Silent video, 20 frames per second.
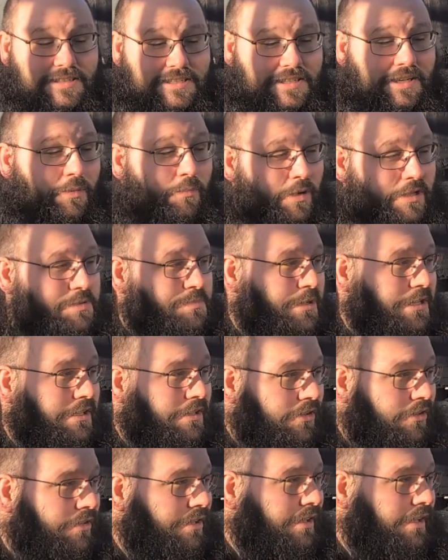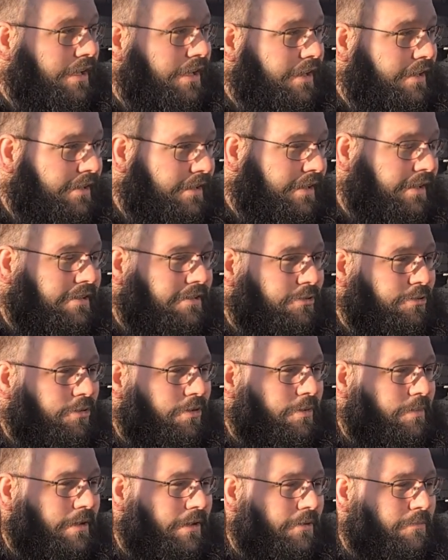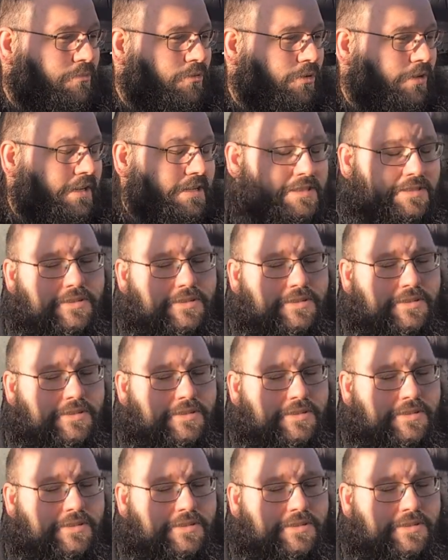seeing what's been done, and talk about the progress.